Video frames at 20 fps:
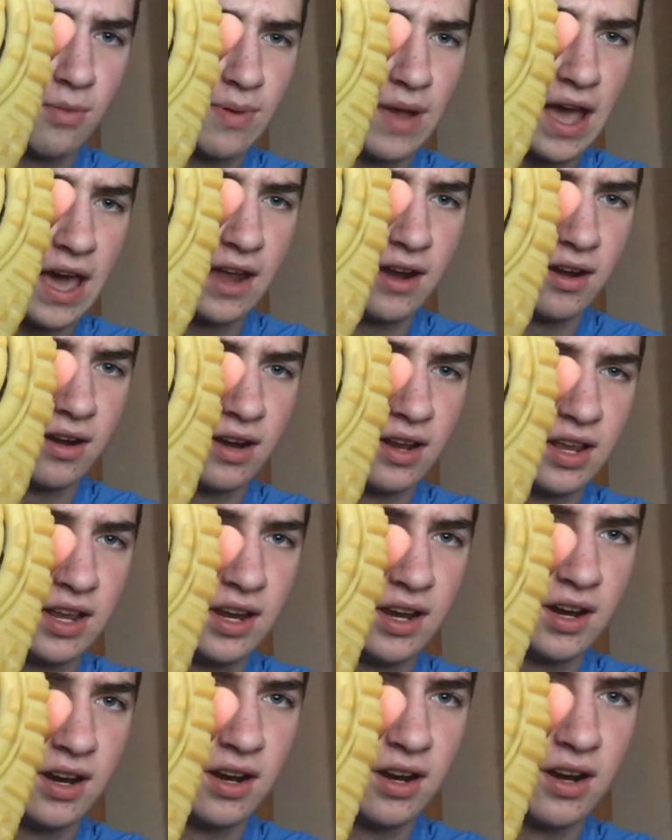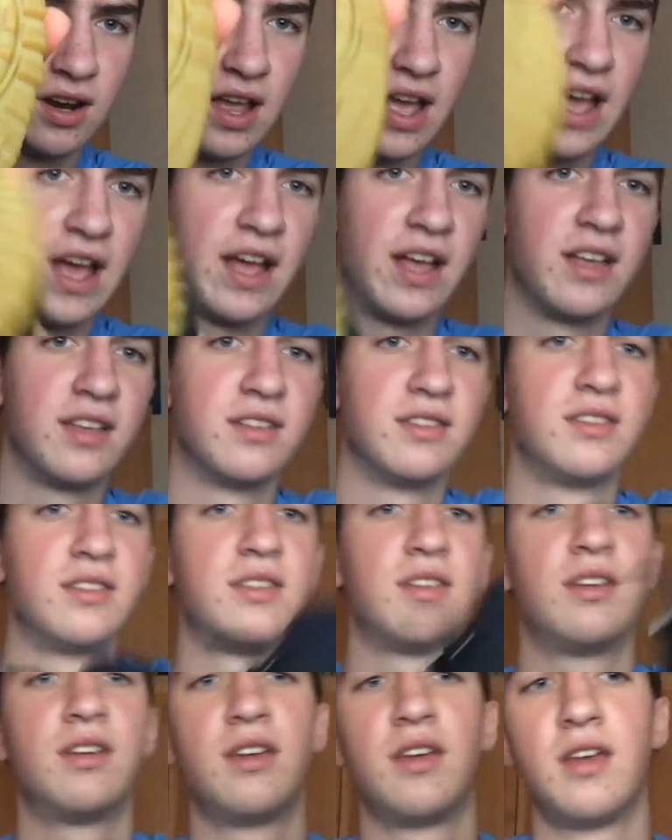pattern here as
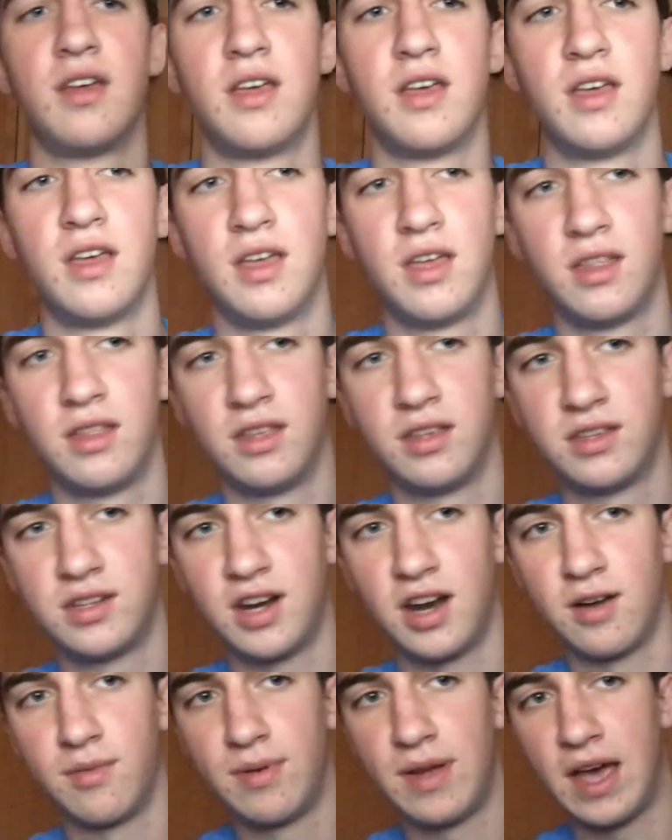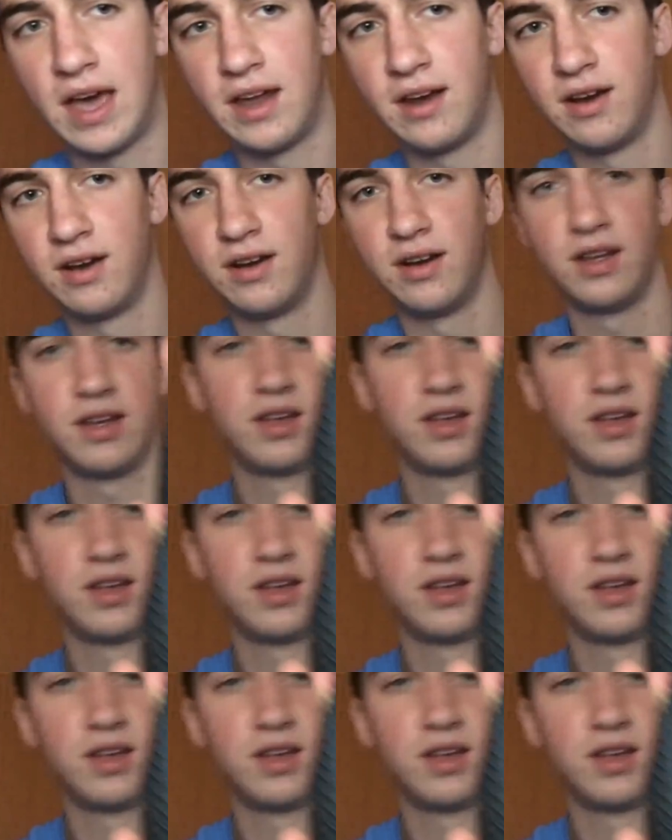the star pattern